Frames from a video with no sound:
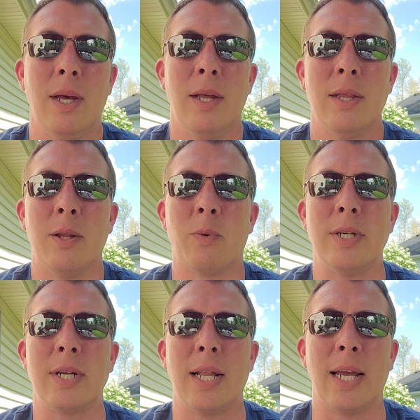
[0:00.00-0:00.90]
the
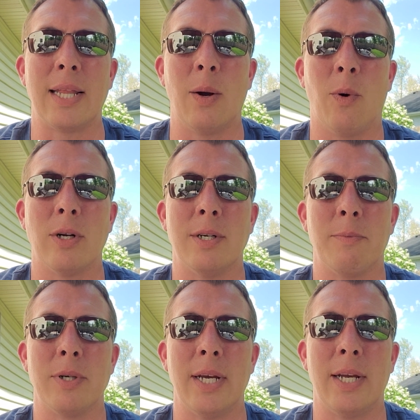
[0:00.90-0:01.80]
reason I like that watch in
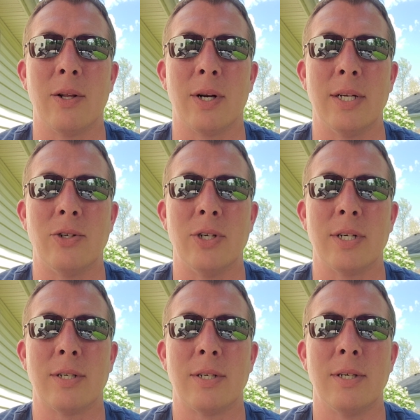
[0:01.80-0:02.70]
particular is
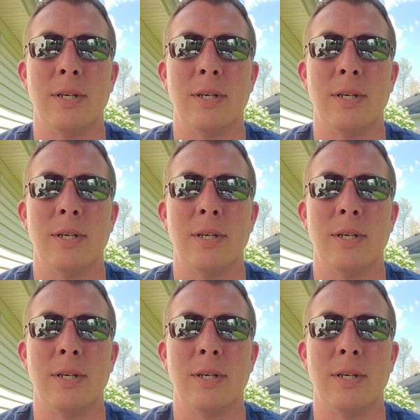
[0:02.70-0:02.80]
just,